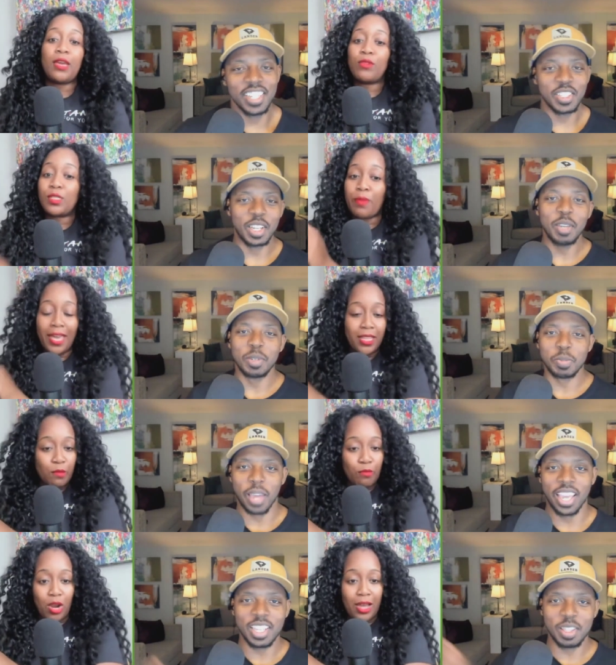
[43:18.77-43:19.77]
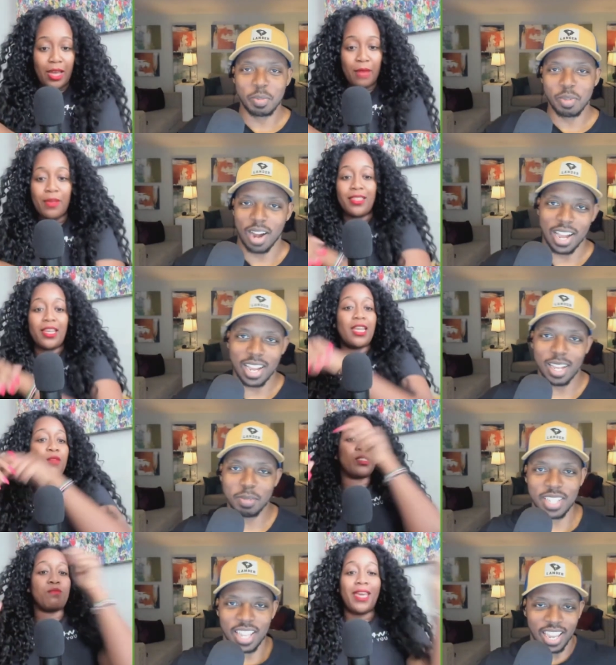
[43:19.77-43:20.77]
Speaker 1: He was, so he paying, was the paying, the, bribe, and then he
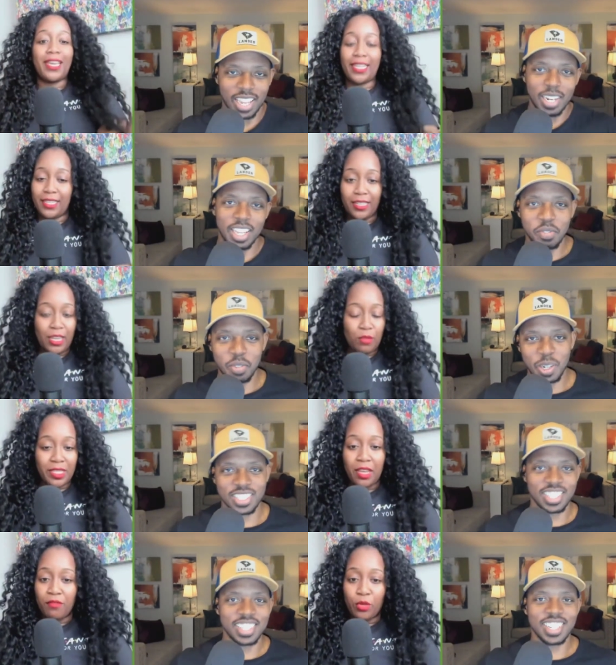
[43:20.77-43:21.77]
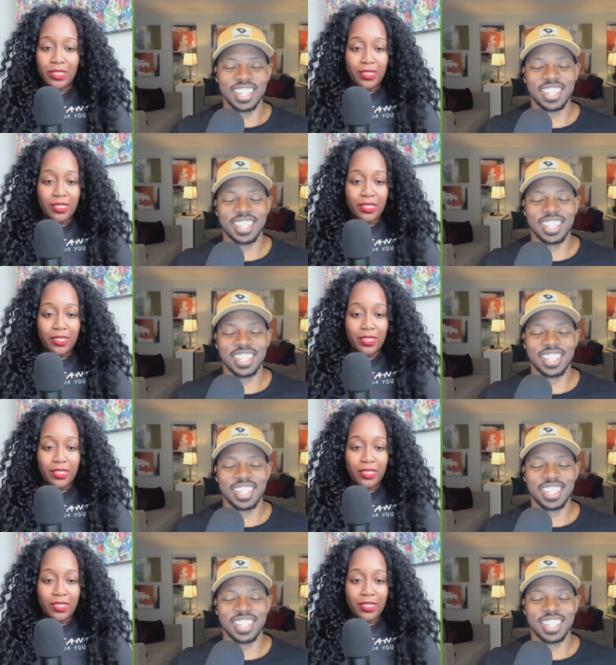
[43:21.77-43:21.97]
was making invoicing.